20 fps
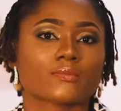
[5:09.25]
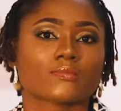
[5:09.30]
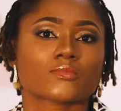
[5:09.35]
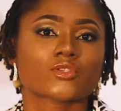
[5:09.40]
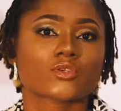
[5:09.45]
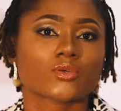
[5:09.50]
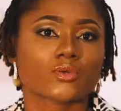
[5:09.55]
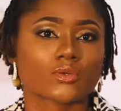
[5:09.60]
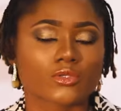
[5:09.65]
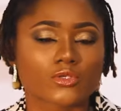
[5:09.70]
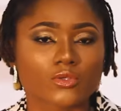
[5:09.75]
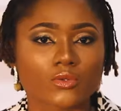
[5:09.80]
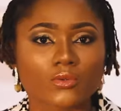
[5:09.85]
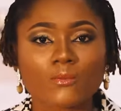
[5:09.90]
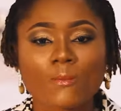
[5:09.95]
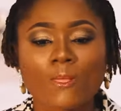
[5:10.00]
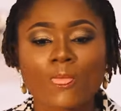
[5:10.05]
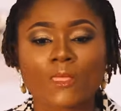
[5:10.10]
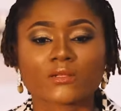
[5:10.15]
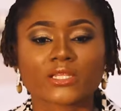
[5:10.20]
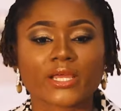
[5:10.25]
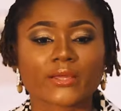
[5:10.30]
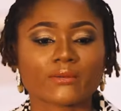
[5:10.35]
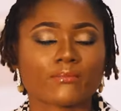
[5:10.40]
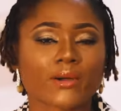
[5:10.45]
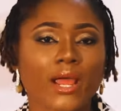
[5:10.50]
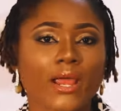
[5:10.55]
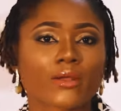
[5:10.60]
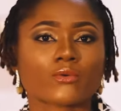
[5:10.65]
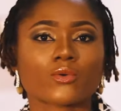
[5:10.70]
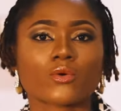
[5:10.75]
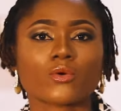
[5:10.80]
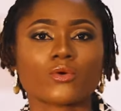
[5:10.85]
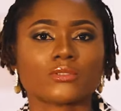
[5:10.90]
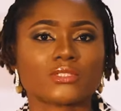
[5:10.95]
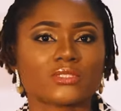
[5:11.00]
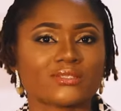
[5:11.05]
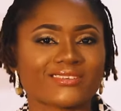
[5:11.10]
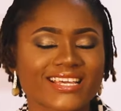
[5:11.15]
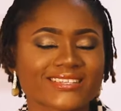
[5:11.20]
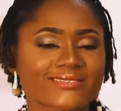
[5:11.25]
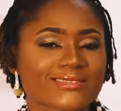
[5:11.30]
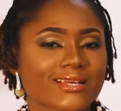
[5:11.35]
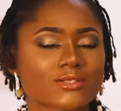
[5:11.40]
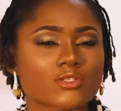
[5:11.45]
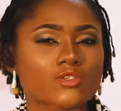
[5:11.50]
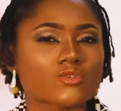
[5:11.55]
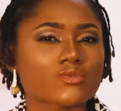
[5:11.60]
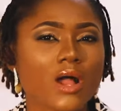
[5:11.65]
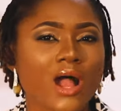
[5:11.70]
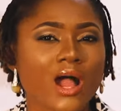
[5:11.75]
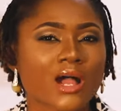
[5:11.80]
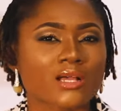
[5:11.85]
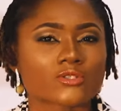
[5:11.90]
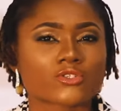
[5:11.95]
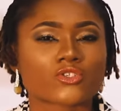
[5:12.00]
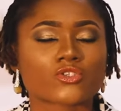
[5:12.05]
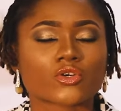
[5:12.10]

Sokoto, then by road, less than 2 hours